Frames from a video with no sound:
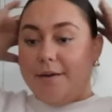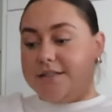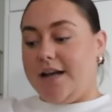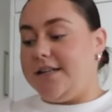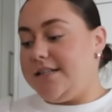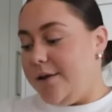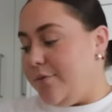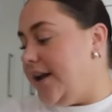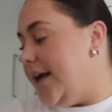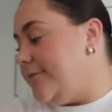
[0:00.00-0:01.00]
I'm excited to
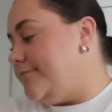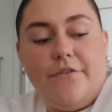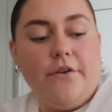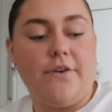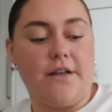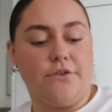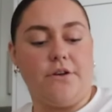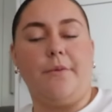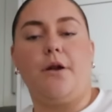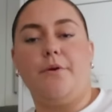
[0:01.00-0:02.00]
keep reading. I feel frazzled.
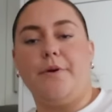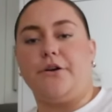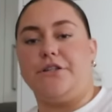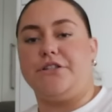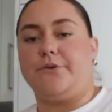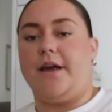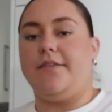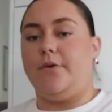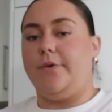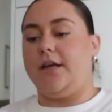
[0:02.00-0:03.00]
I'm gonna put my groceries away,
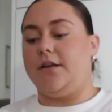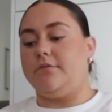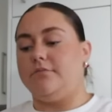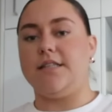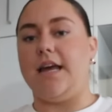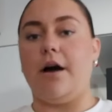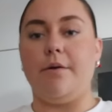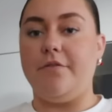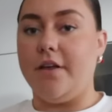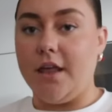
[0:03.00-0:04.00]
and then we can see how I'm